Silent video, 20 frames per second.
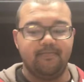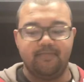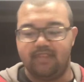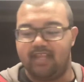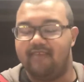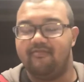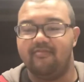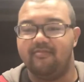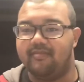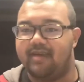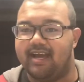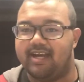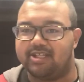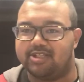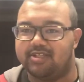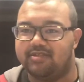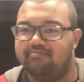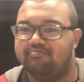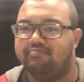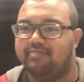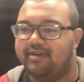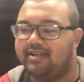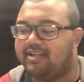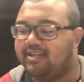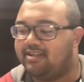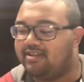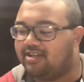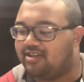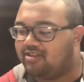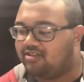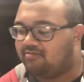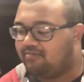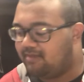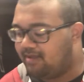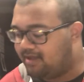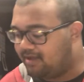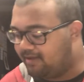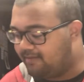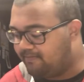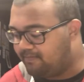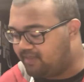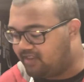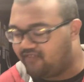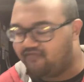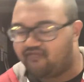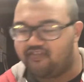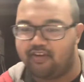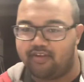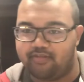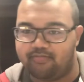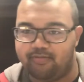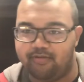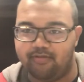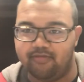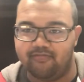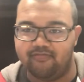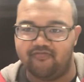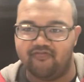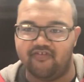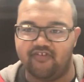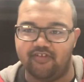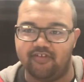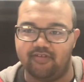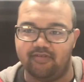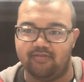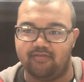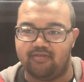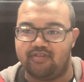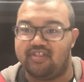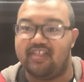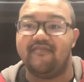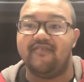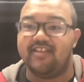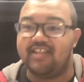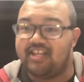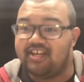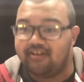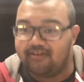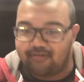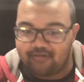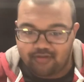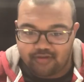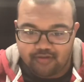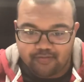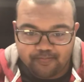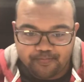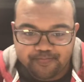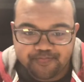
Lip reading: They haven't actually been in the festival for 7 years.